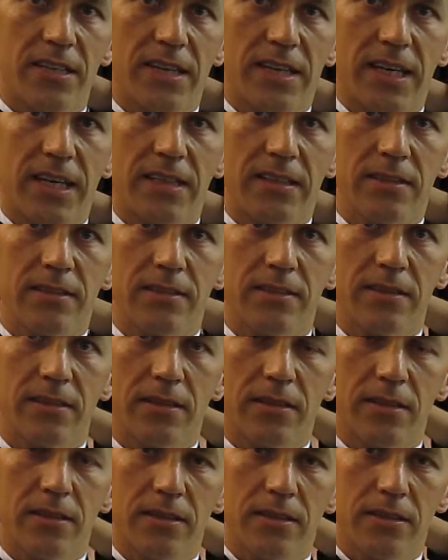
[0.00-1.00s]
again
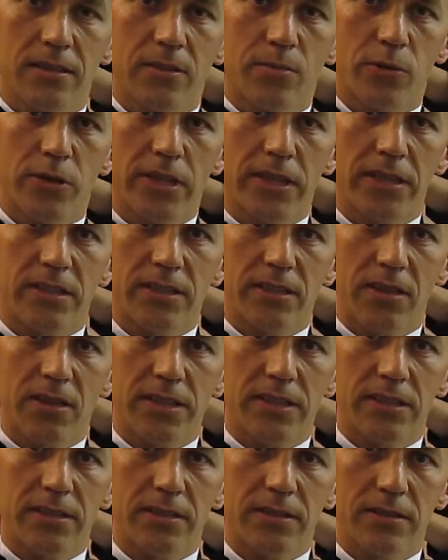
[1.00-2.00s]
to bring it
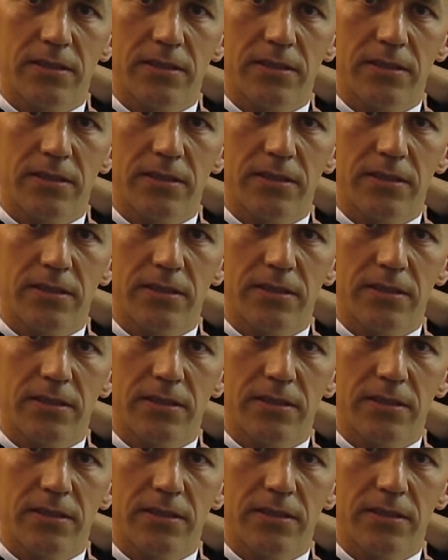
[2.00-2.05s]
tight,